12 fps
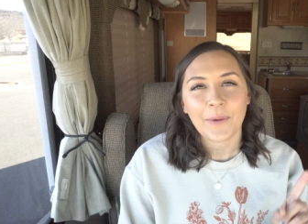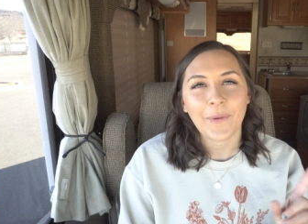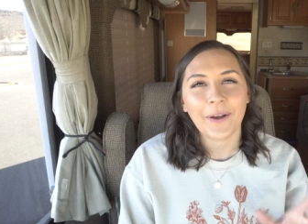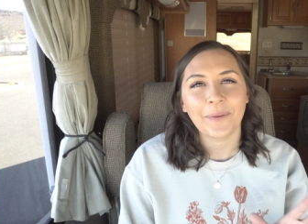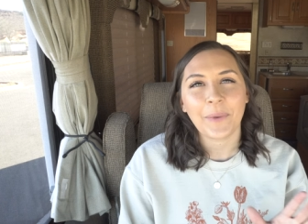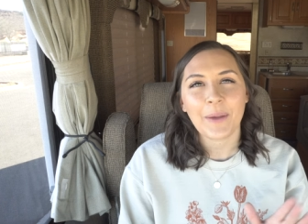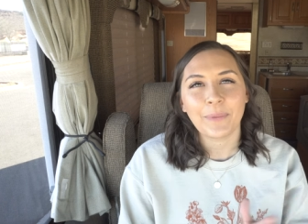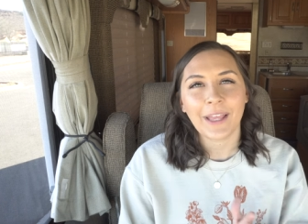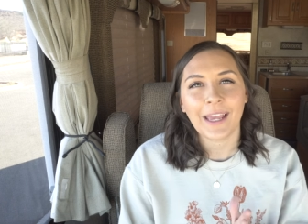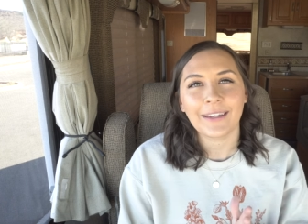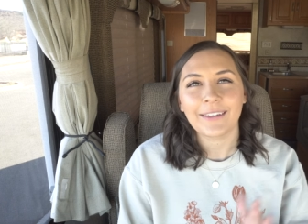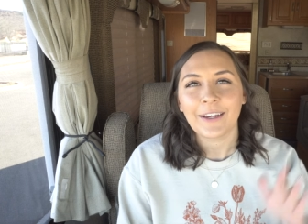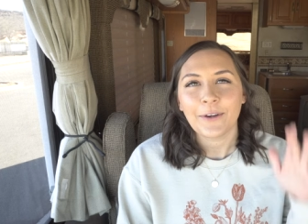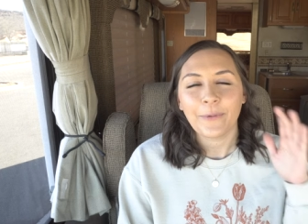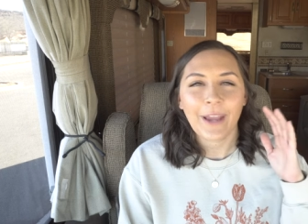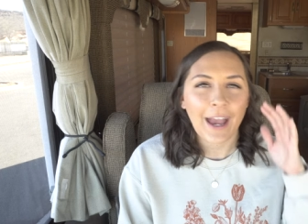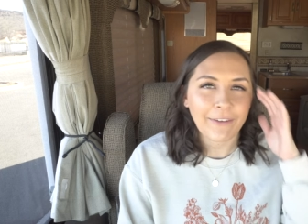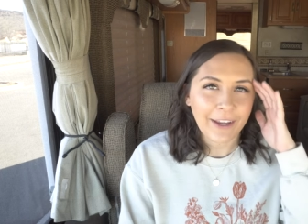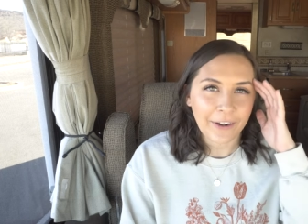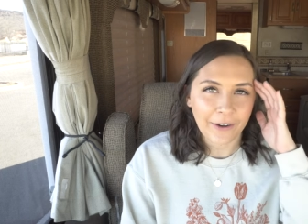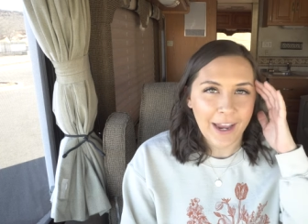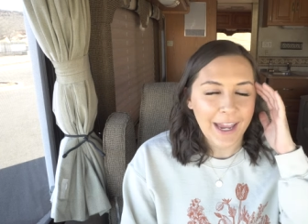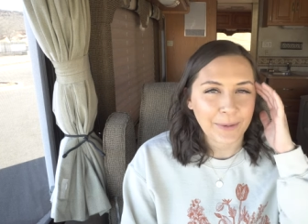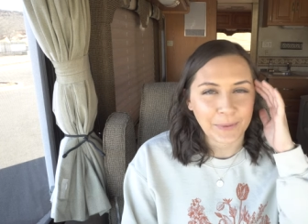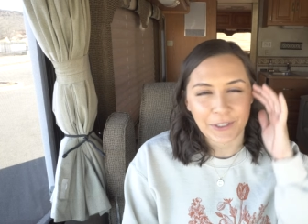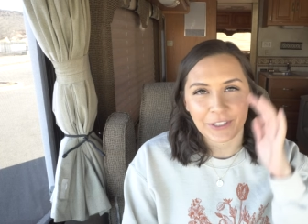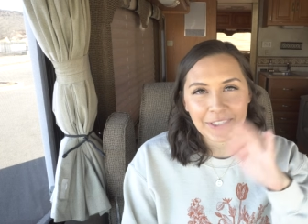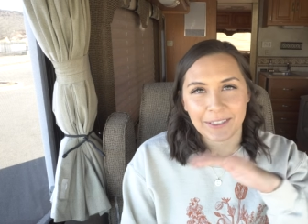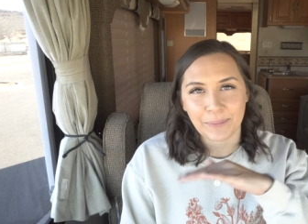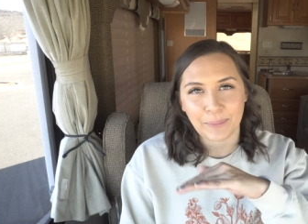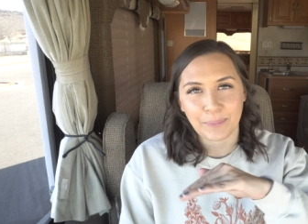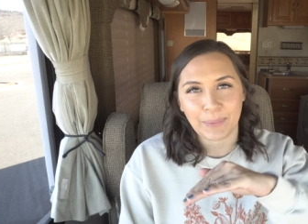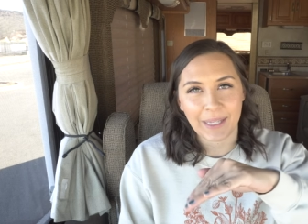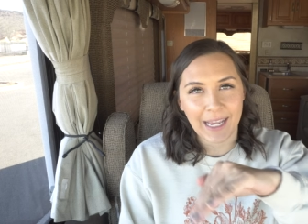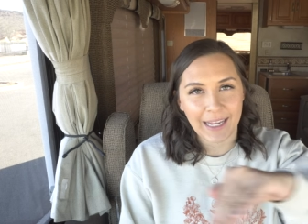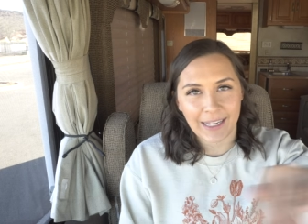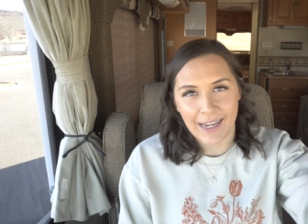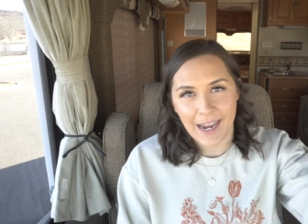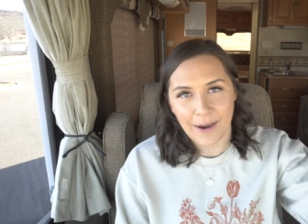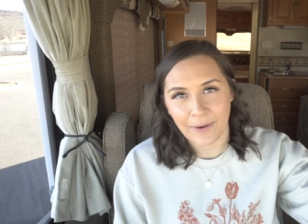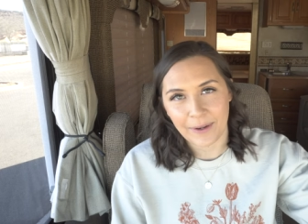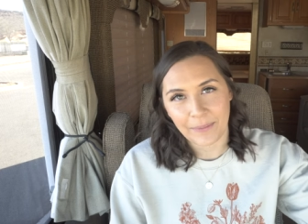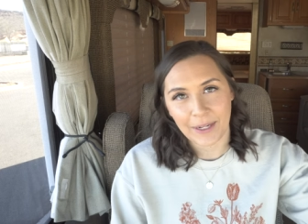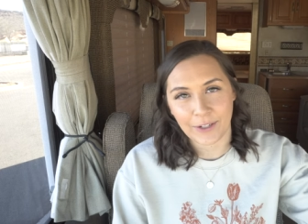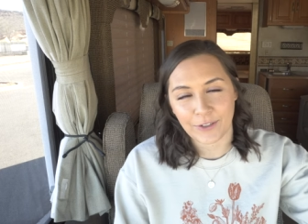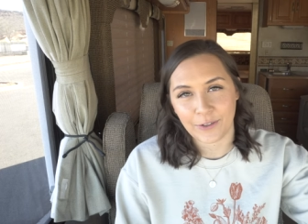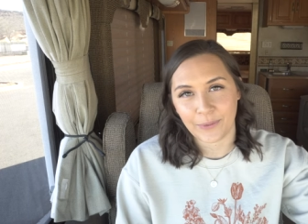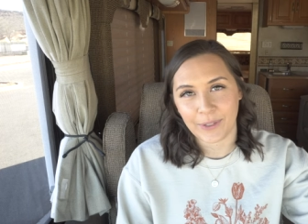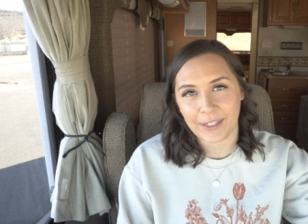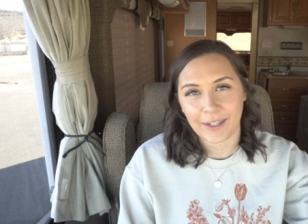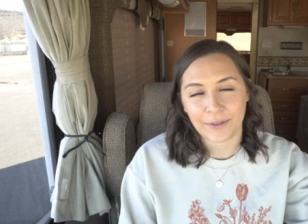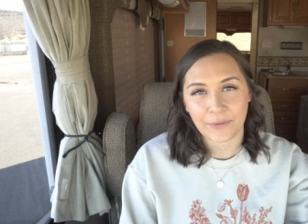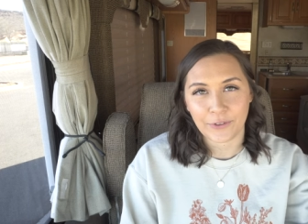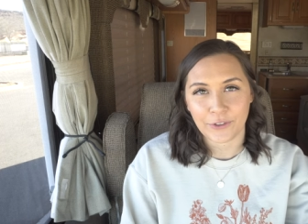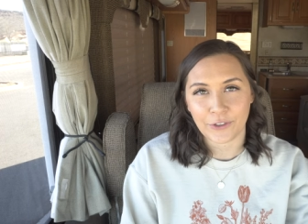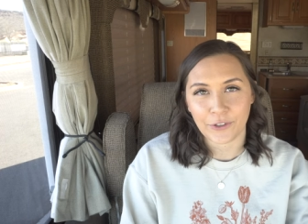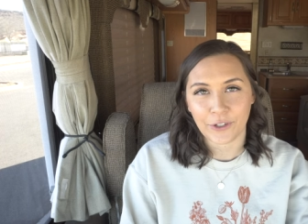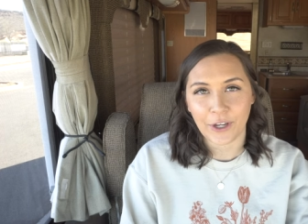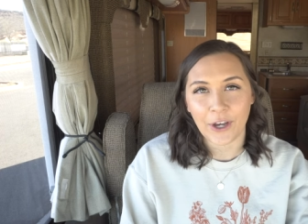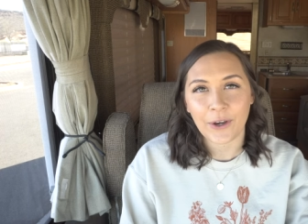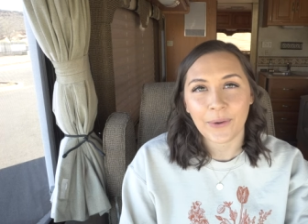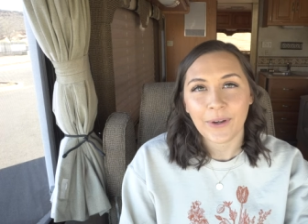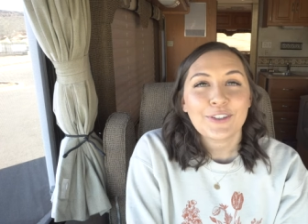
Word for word: Well, by planned, we have it in our head. We just need to plan it out and make sure we can for sure go.